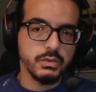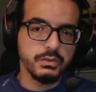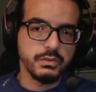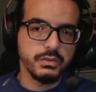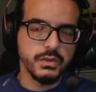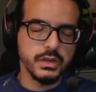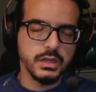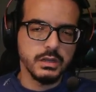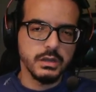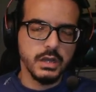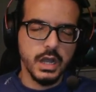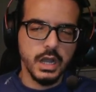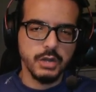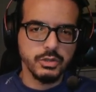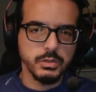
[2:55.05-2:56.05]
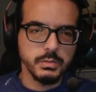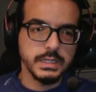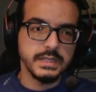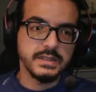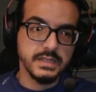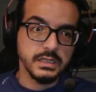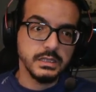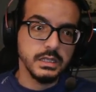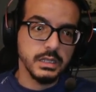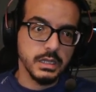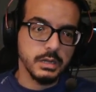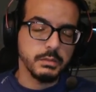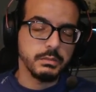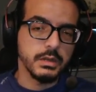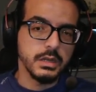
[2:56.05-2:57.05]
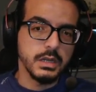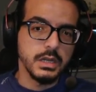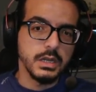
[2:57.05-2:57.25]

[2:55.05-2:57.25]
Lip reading: of how to be setting up